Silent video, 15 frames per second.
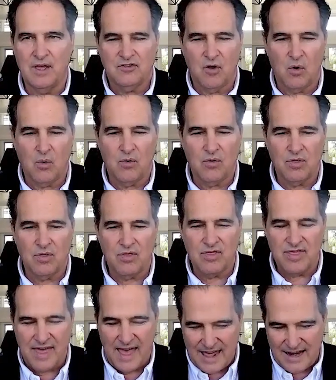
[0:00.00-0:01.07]
So
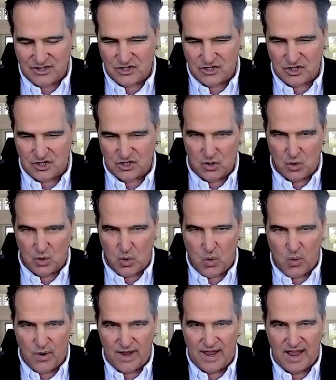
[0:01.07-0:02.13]
that is just a little
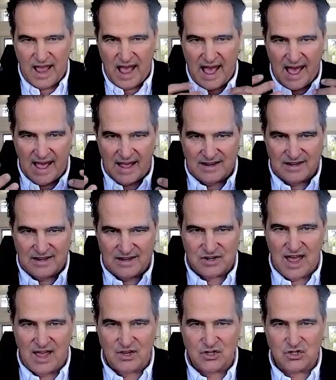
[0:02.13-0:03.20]
quick guide to
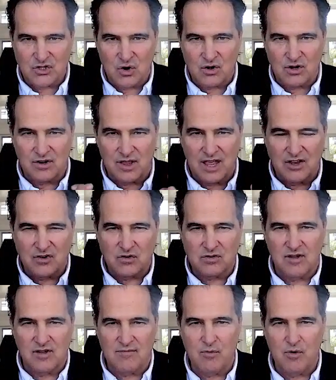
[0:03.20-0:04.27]
how you start to get
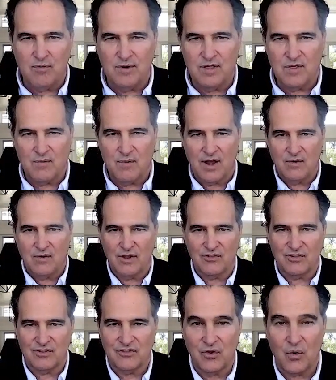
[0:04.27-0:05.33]
yourself moving in the right
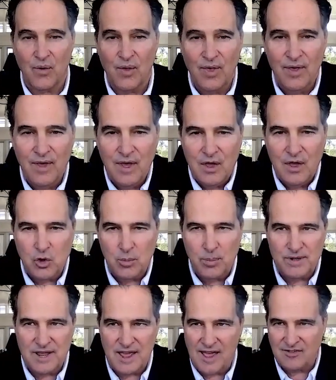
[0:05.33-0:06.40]
direction. So your
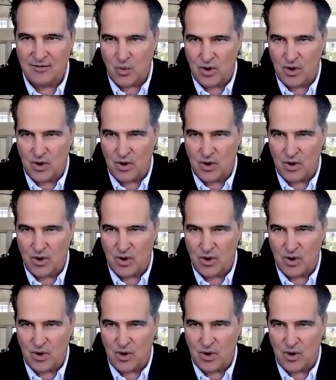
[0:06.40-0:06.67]
potassium